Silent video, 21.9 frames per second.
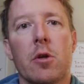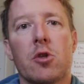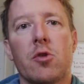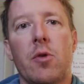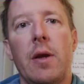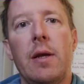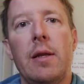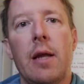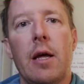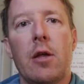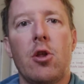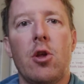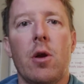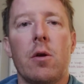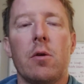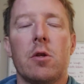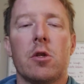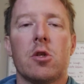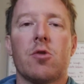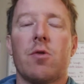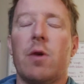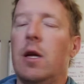screen and I
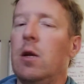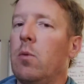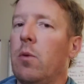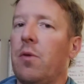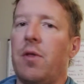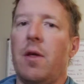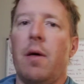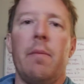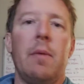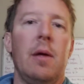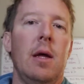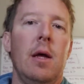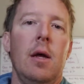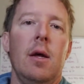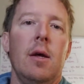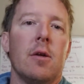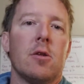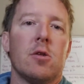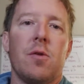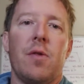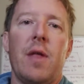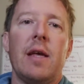shared the screen with them.
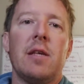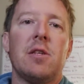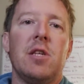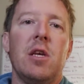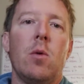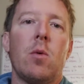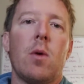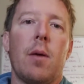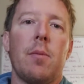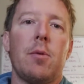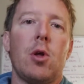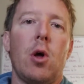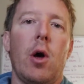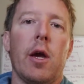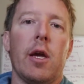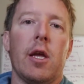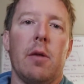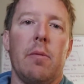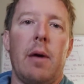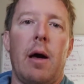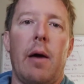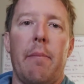So they see what I'm
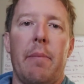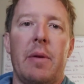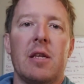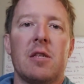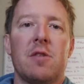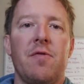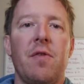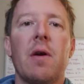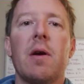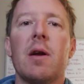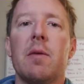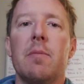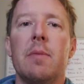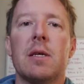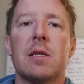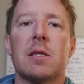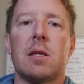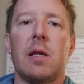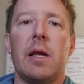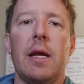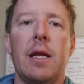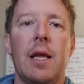talking about, but it's very
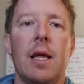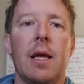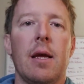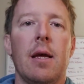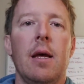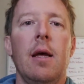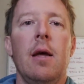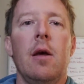misleading.